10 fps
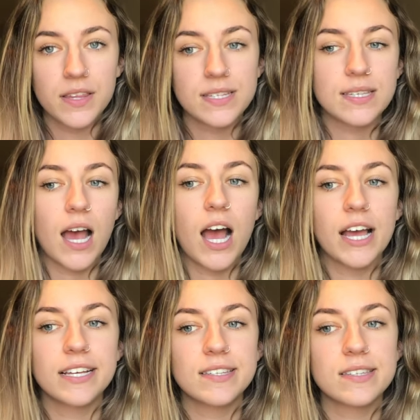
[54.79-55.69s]
the
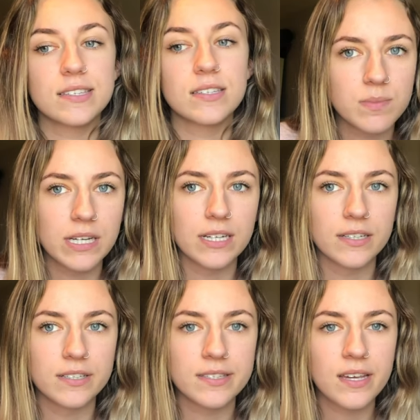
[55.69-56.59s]
size,
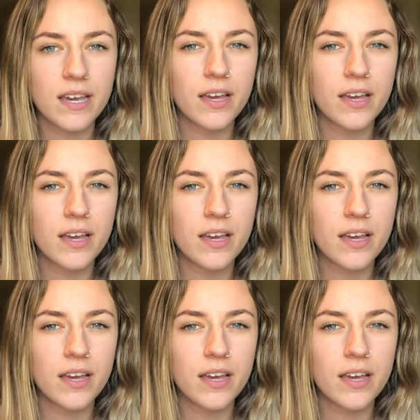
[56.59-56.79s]
because